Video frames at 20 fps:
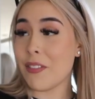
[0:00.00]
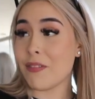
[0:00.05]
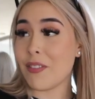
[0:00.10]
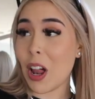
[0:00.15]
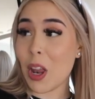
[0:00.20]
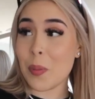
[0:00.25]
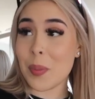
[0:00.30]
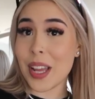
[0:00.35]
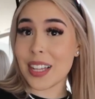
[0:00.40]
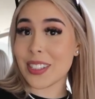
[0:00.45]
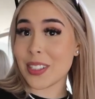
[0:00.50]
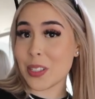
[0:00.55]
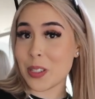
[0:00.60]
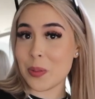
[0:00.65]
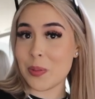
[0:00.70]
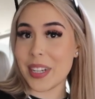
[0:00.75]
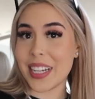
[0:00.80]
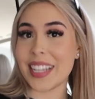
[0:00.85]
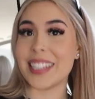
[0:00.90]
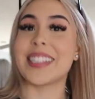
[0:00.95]
follow me on
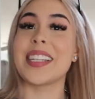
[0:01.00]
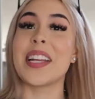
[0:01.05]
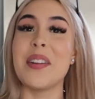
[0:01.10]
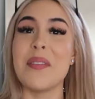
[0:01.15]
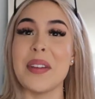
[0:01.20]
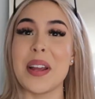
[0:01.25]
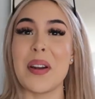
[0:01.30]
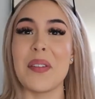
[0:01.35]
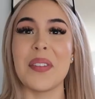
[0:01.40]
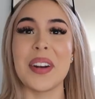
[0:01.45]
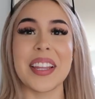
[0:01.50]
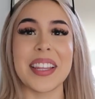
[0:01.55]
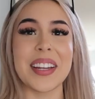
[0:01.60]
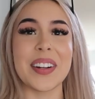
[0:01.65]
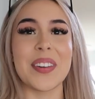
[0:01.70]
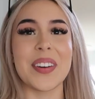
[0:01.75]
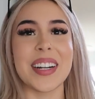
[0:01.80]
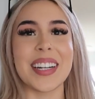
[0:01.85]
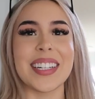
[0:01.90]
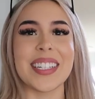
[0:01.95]
social media. It's gonna be in one of the
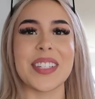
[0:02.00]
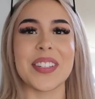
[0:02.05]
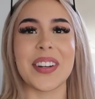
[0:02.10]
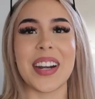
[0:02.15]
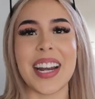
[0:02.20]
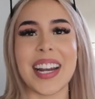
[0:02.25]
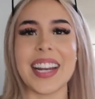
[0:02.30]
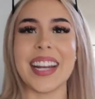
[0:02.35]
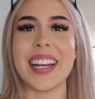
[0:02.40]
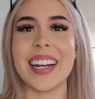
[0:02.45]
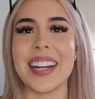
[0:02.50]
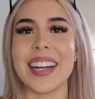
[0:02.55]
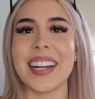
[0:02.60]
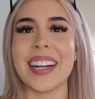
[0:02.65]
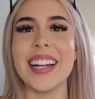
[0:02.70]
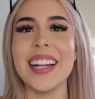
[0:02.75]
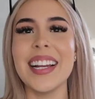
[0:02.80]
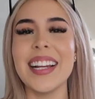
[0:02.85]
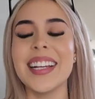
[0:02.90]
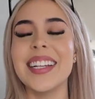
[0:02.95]
corners right
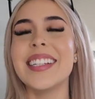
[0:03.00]
here.